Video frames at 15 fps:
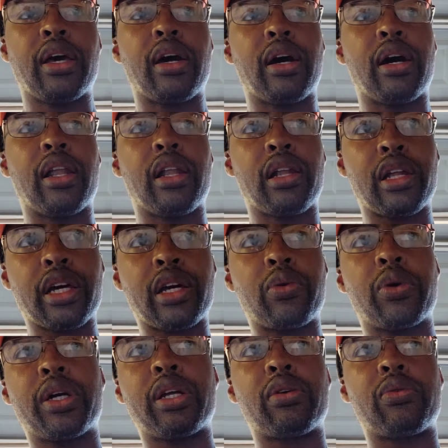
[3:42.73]

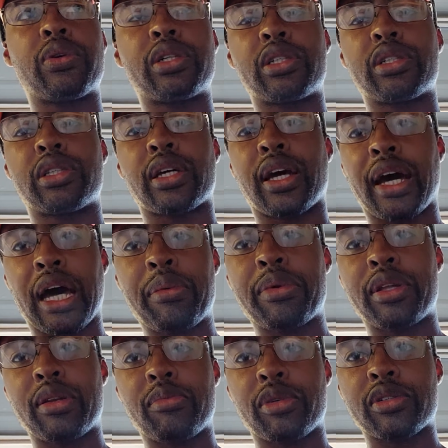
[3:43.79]
Liquid, which is
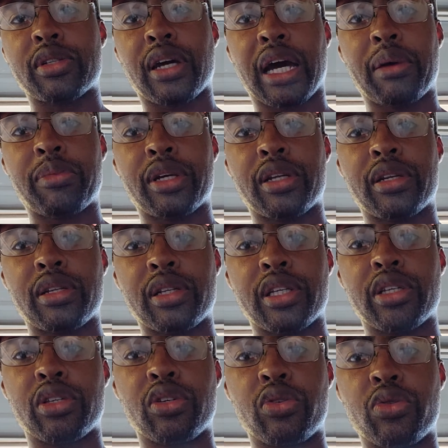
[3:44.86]
the most
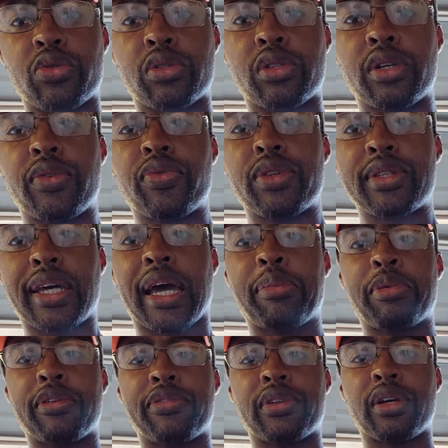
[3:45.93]
commonly used
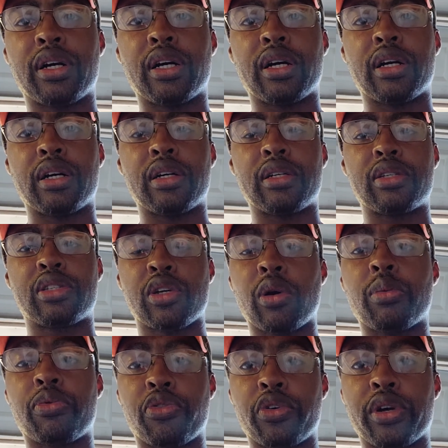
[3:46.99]
type of
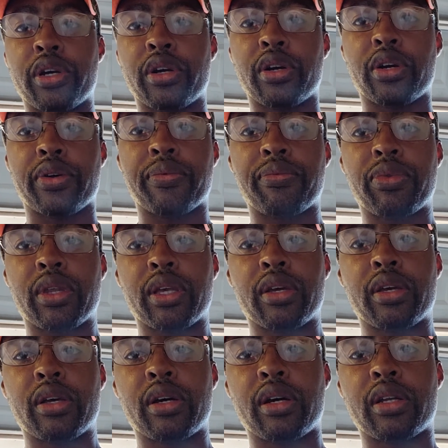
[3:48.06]
soap for your
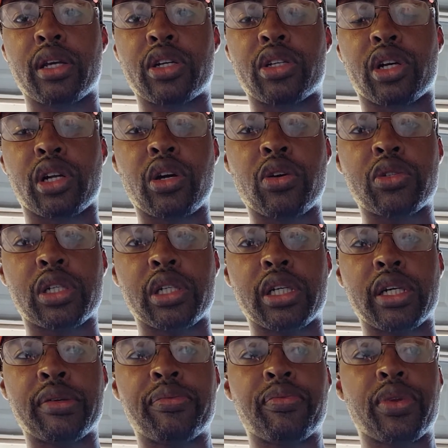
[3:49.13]
to get your clothes
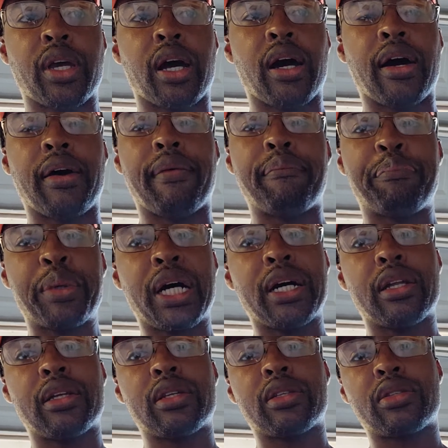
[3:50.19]
clean,
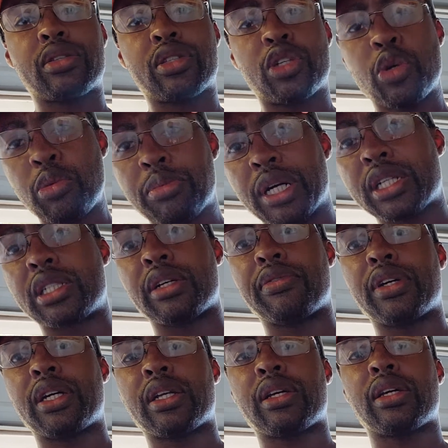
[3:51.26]
but too much
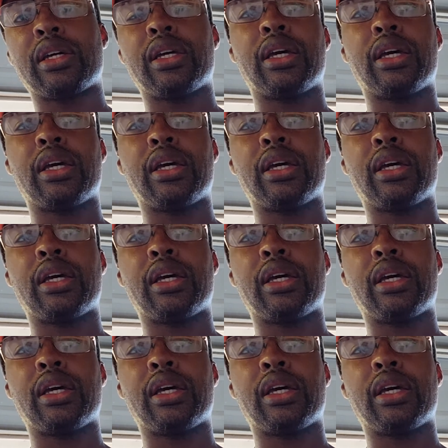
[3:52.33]
of it